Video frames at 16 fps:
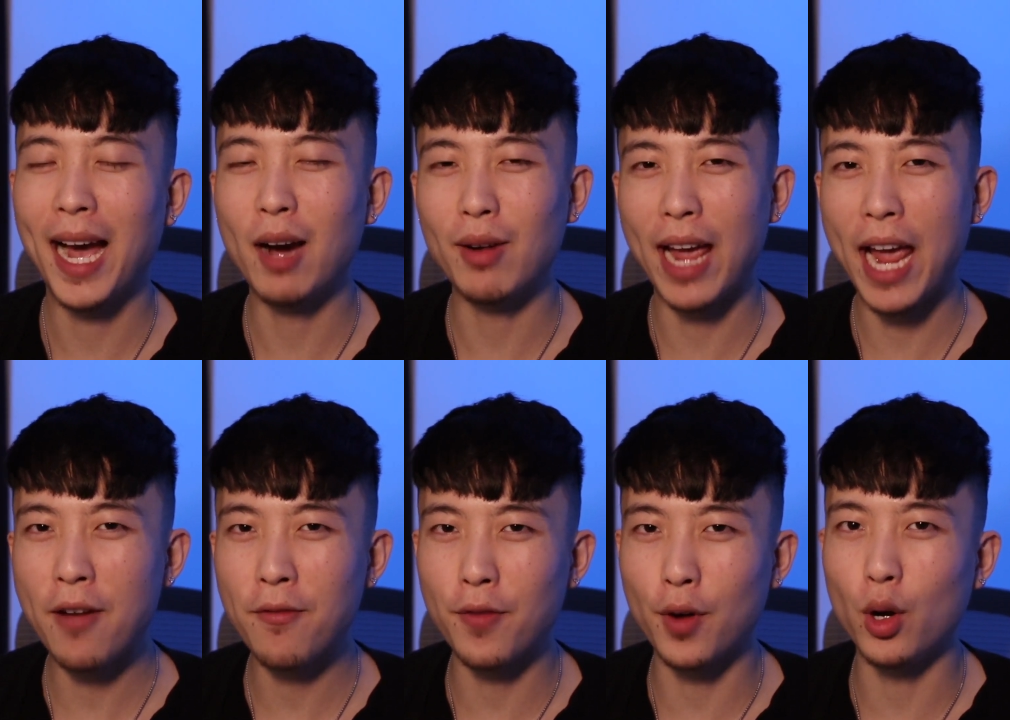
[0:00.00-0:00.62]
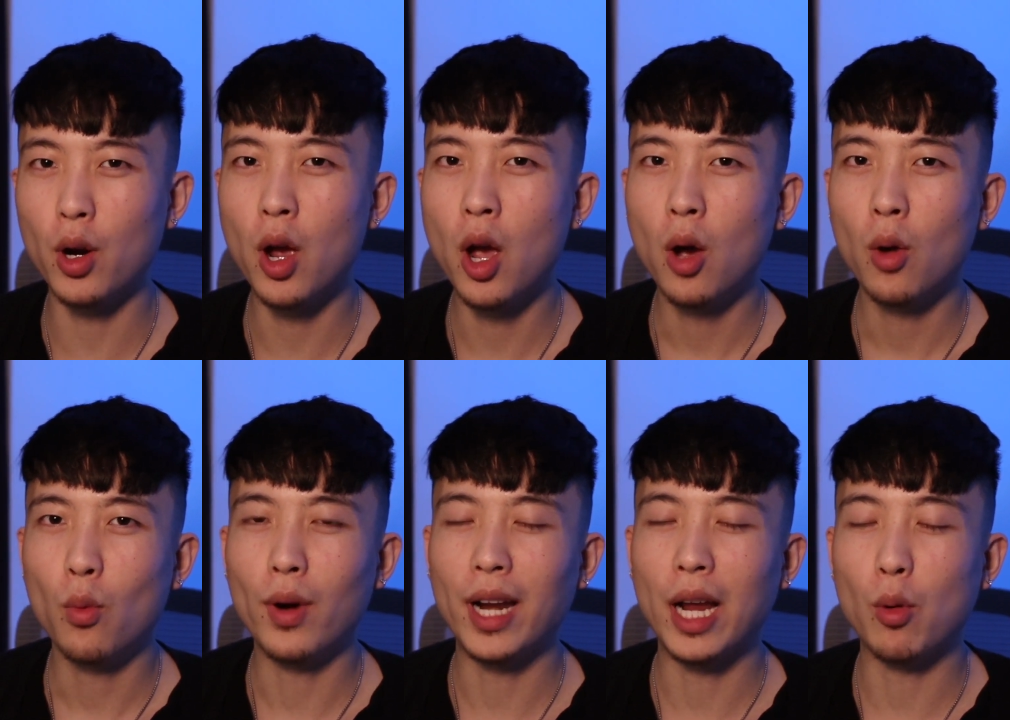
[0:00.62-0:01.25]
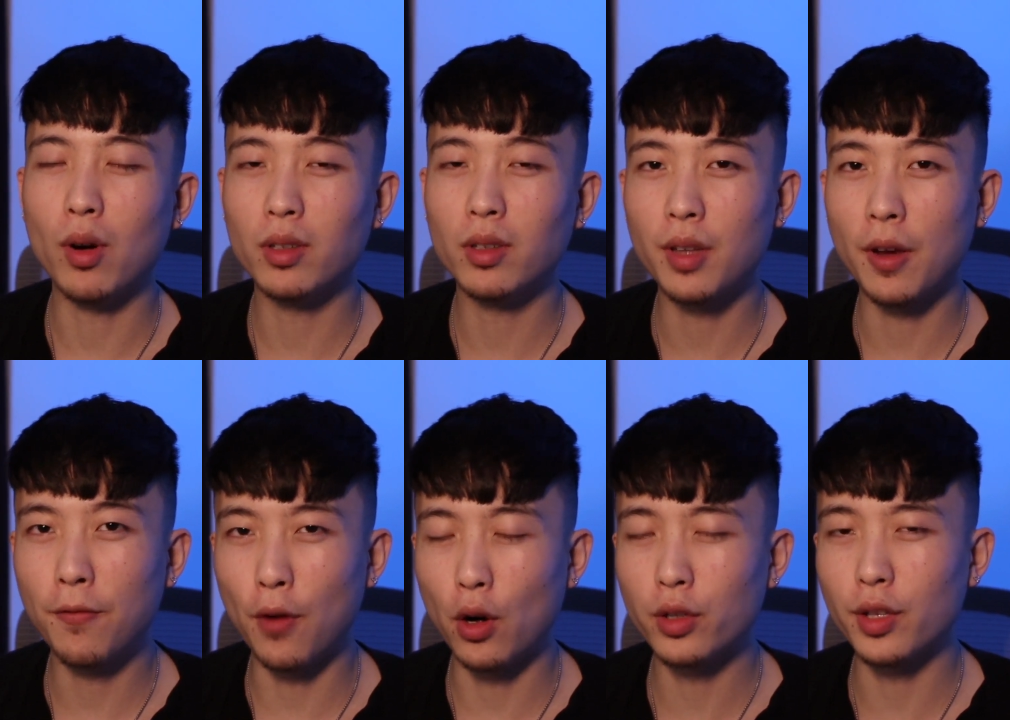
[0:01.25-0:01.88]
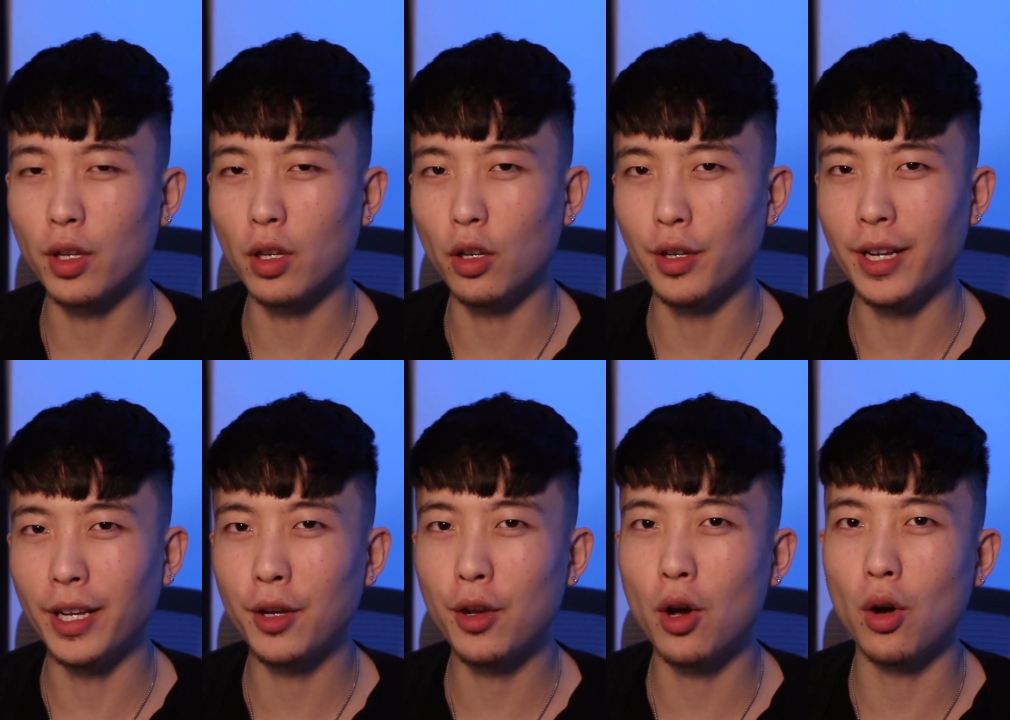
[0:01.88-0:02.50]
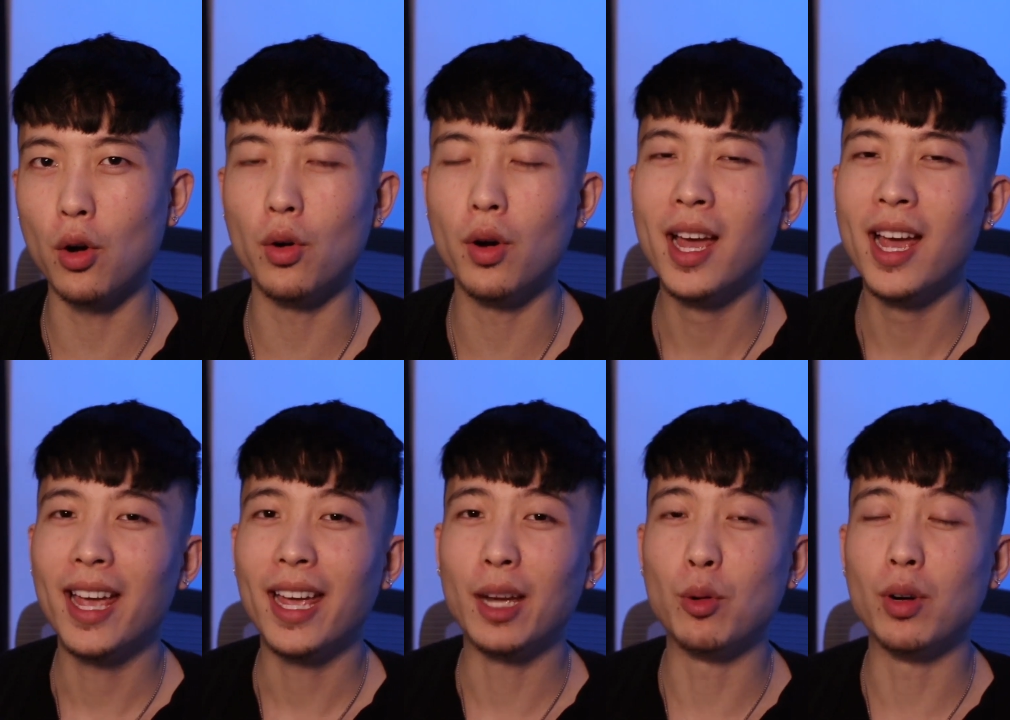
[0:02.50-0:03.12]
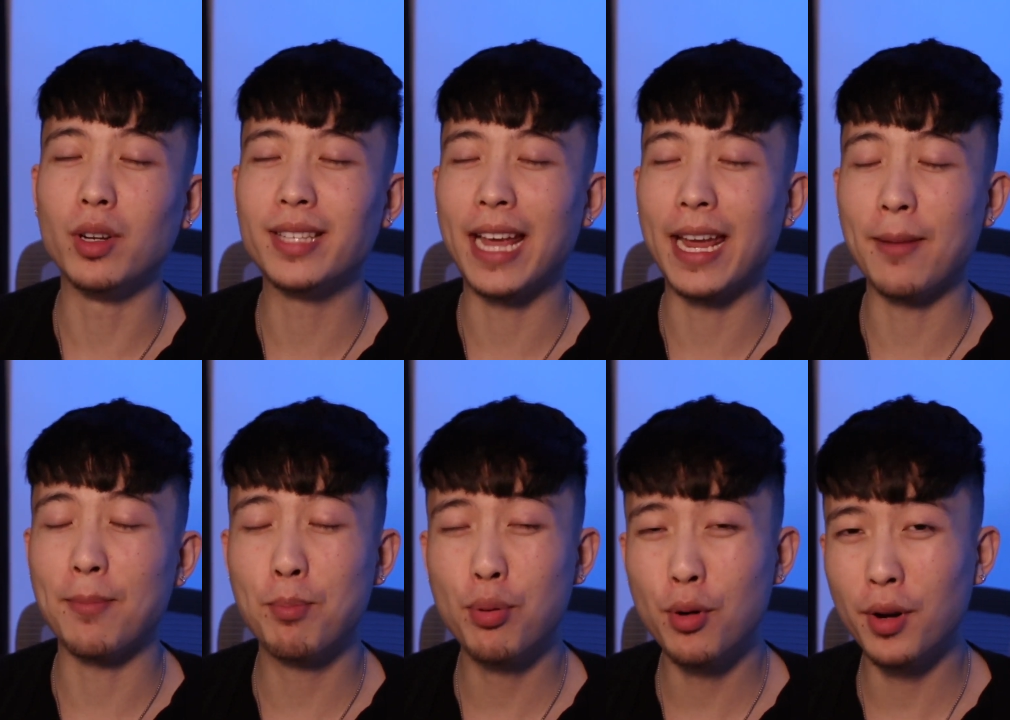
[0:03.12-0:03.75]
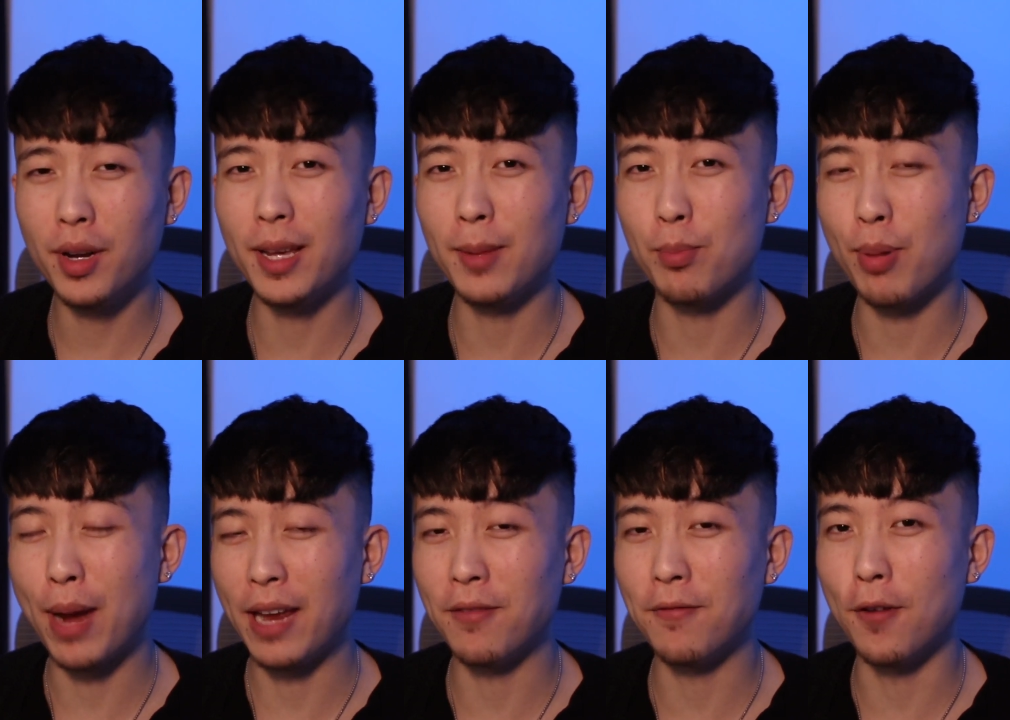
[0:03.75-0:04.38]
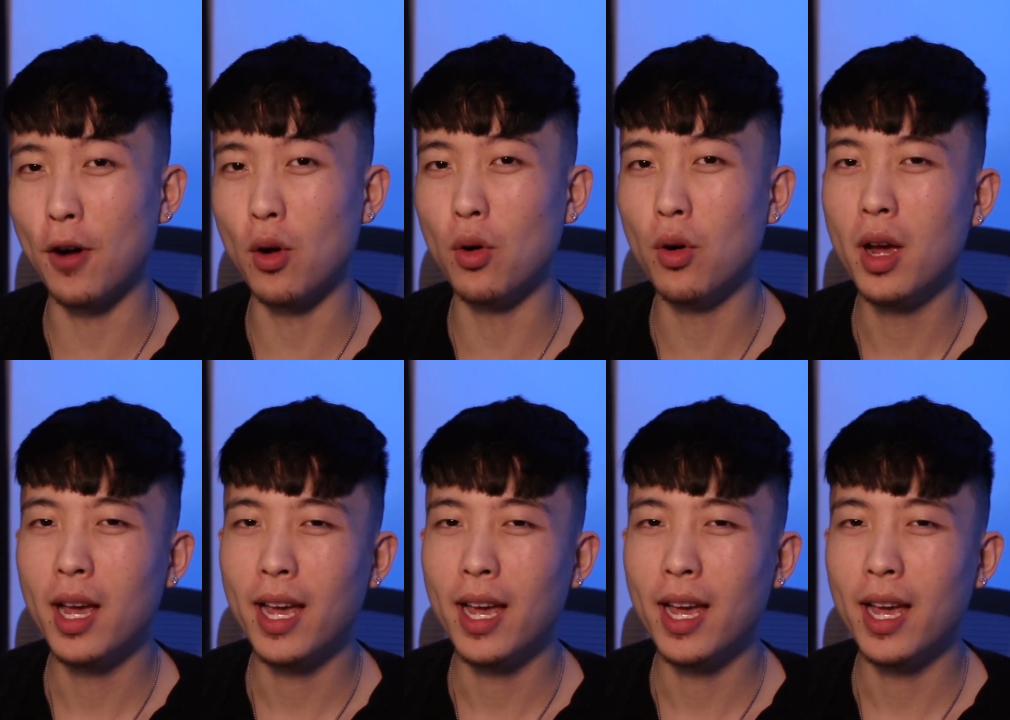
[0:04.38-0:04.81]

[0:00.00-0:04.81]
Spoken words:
However, when I was first learning Go, it was a pretty painful